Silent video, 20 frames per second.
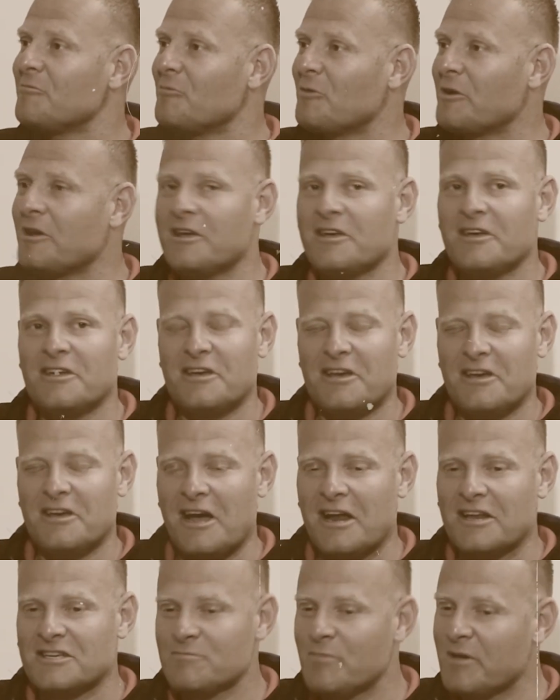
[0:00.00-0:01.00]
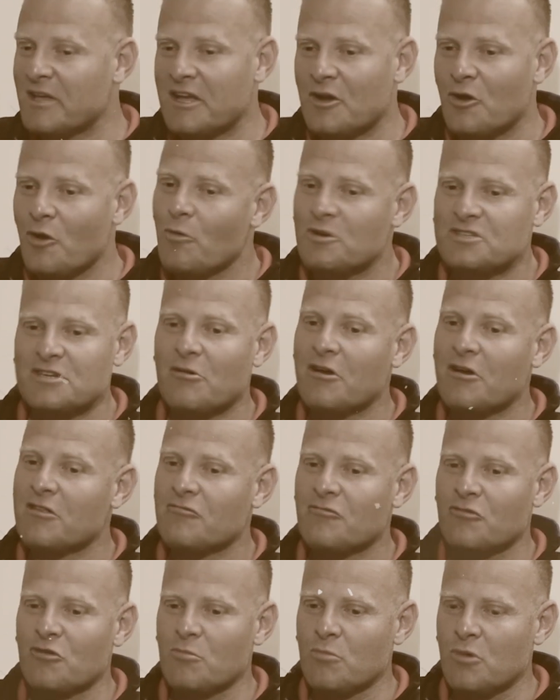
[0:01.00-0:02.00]
We are speaking always about
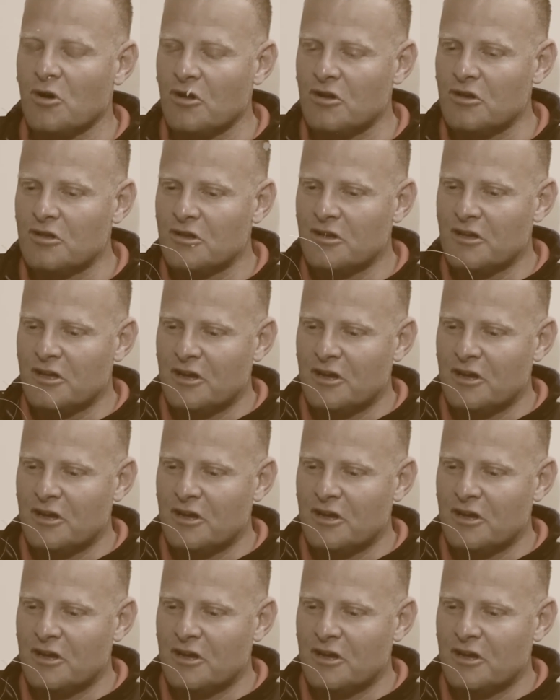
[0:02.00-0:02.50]
football.